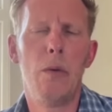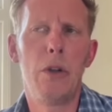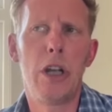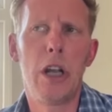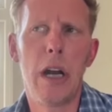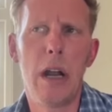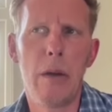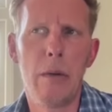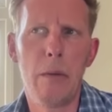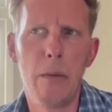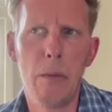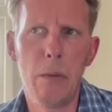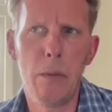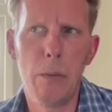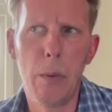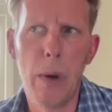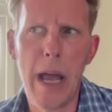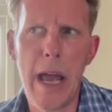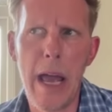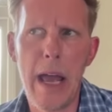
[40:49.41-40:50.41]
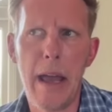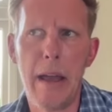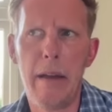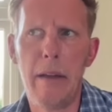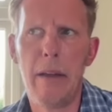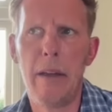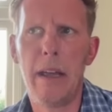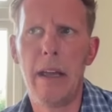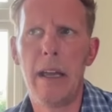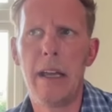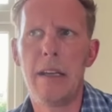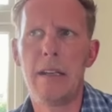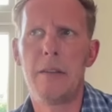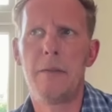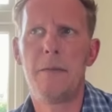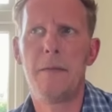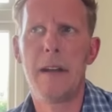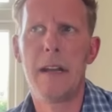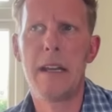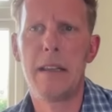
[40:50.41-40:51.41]
you know, where
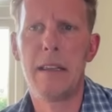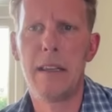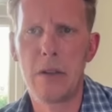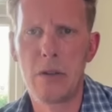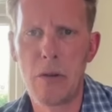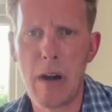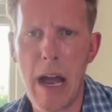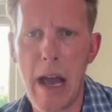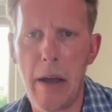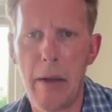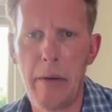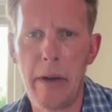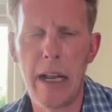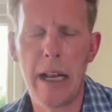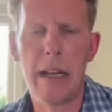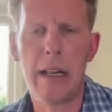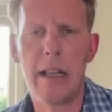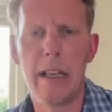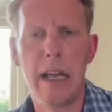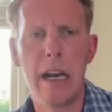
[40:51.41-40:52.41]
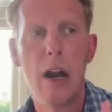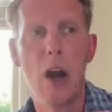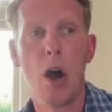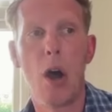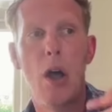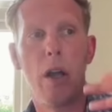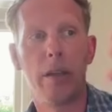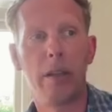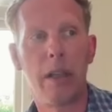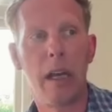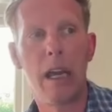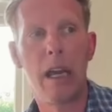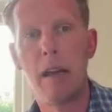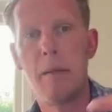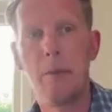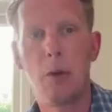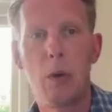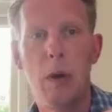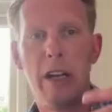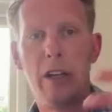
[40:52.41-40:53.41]
his faith is grounded and then asking
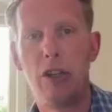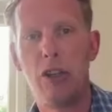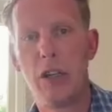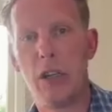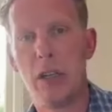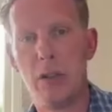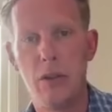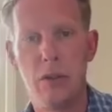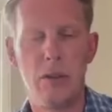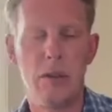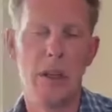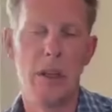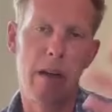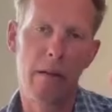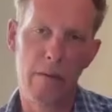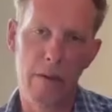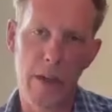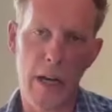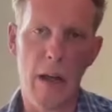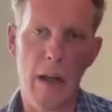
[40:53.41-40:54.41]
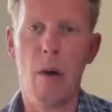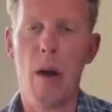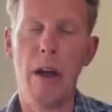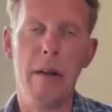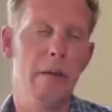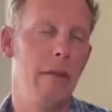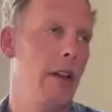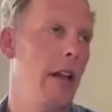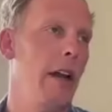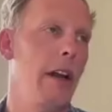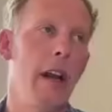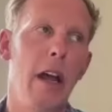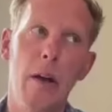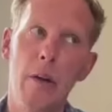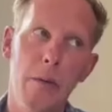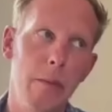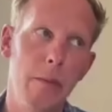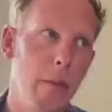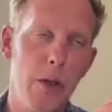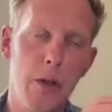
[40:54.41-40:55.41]
him questions that, you know, that
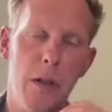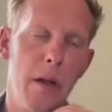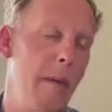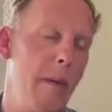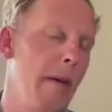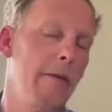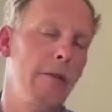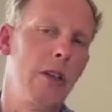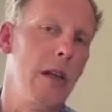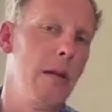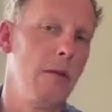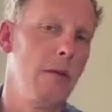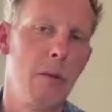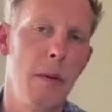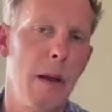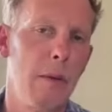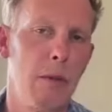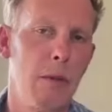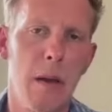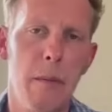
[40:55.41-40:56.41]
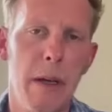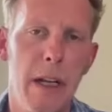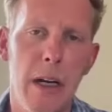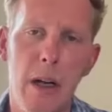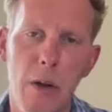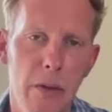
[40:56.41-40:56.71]
no Muslim ever seems to be able to give me an